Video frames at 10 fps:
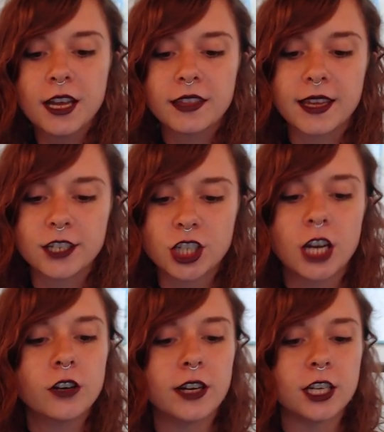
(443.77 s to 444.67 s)
that
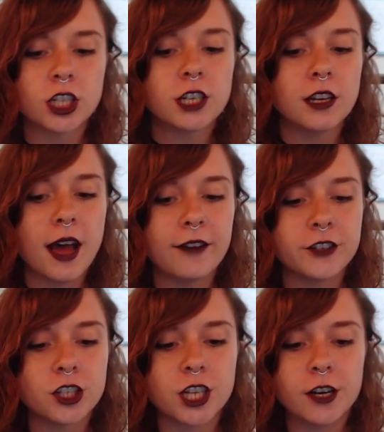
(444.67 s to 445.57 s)
generation after
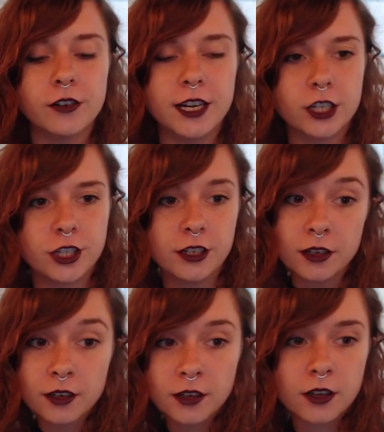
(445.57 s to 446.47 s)
generation
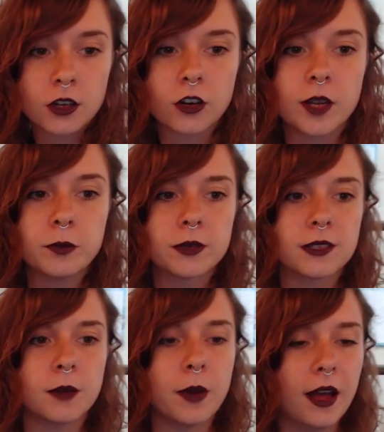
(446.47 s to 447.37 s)
creeps
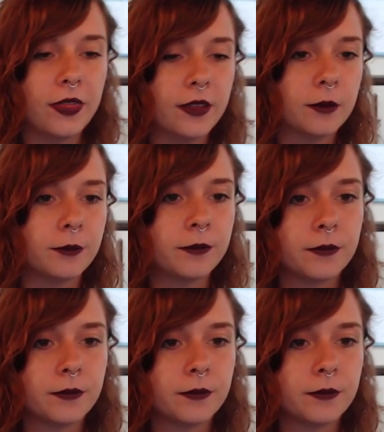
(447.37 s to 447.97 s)
upon them.